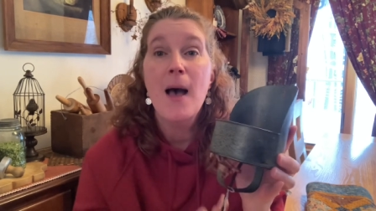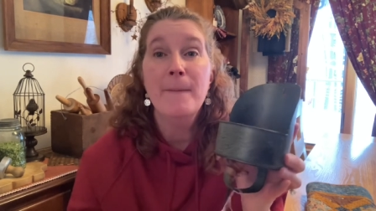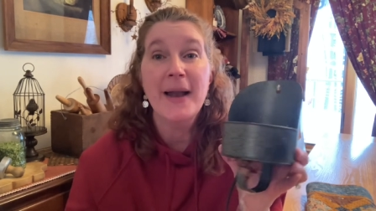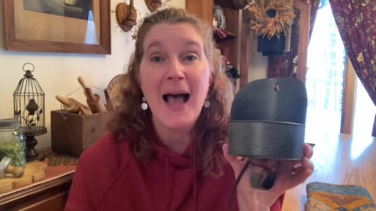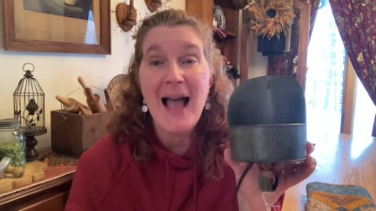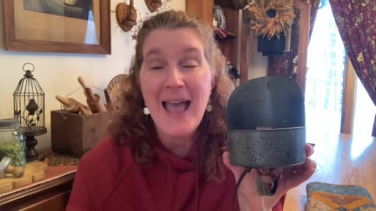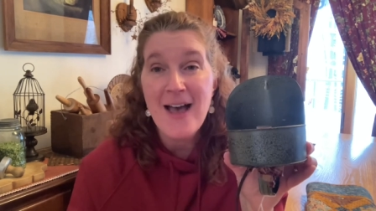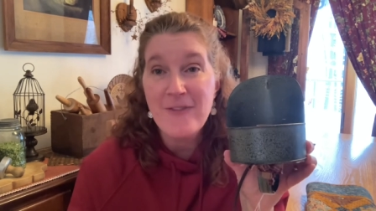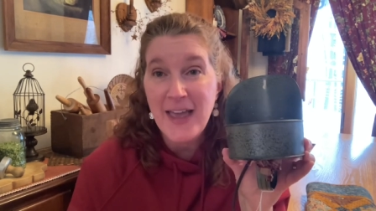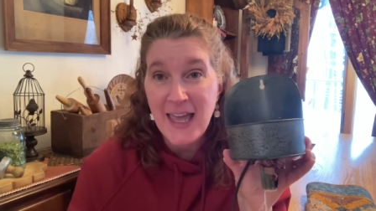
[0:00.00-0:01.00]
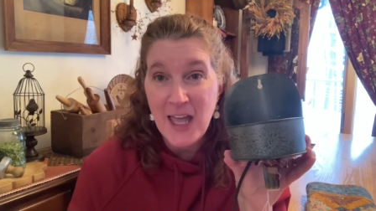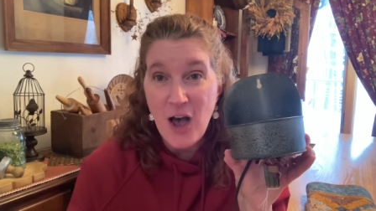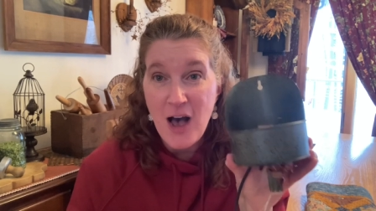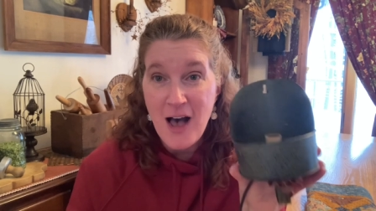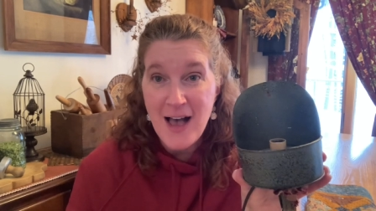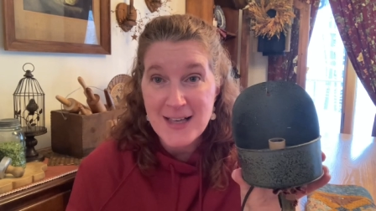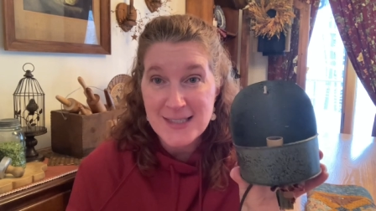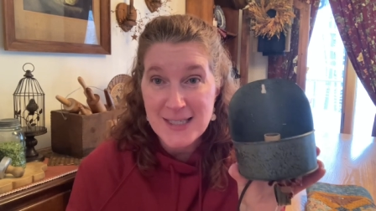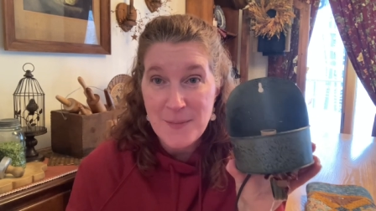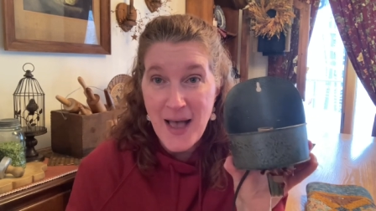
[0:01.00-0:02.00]
But I have a
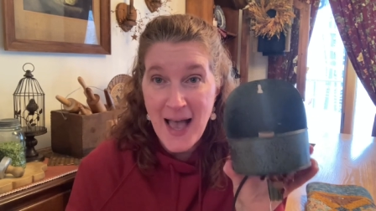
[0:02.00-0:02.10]
awesome